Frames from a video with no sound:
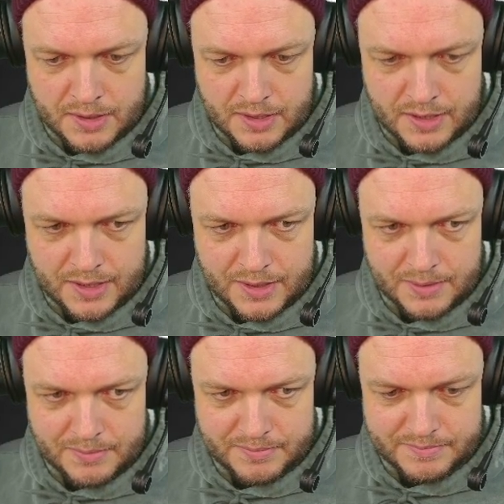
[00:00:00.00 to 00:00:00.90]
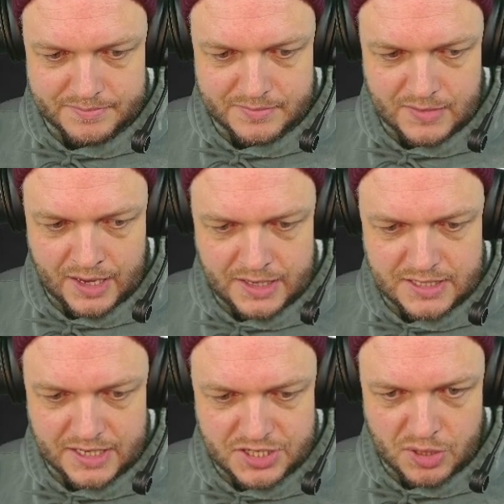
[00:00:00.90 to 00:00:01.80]
I
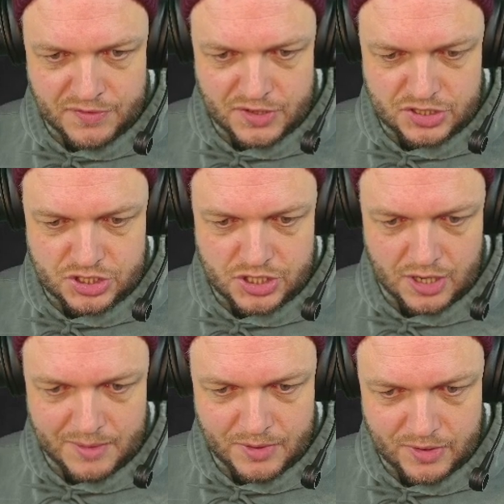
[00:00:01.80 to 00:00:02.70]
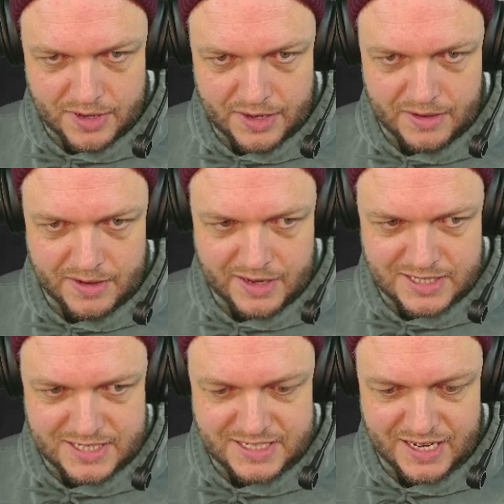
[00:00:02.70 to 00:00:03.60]
decide to go for a Chamor here
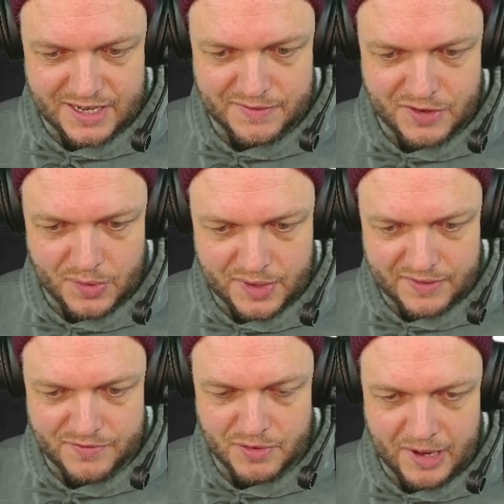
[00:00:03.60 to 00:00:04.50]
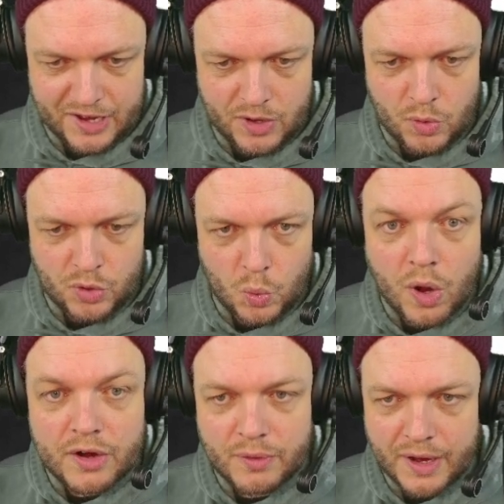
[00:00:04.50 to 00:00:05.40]
instead of going for my own
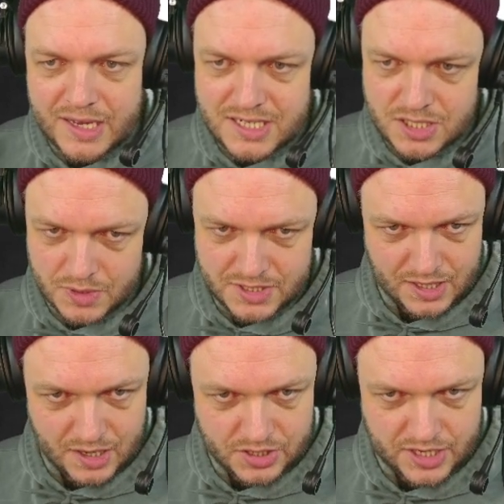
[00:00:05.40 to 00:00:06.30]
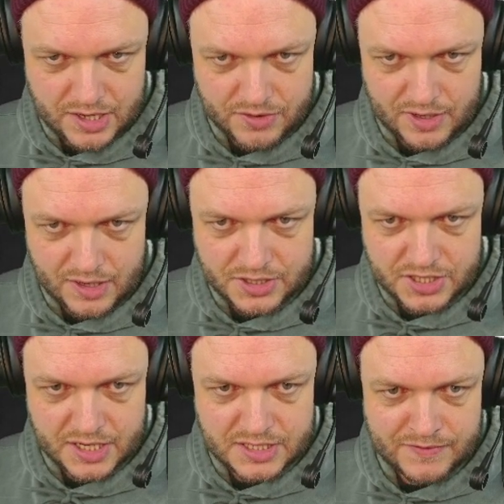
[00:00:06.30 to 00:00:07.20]
One Ring. So what's the logic here? The logic
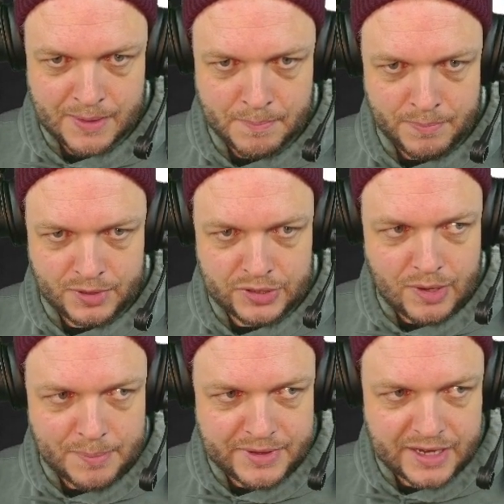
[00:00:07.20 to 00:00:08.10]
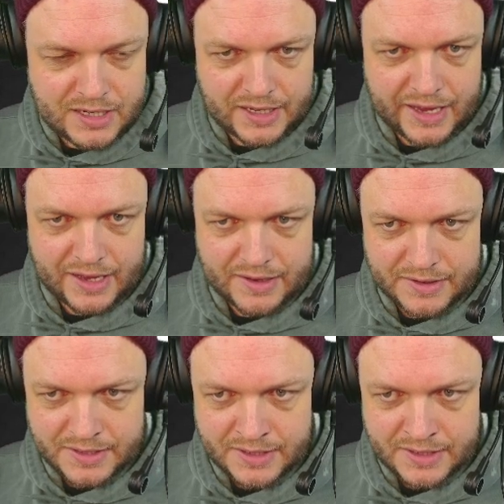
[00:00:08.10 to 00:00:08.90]
is if I blow up that land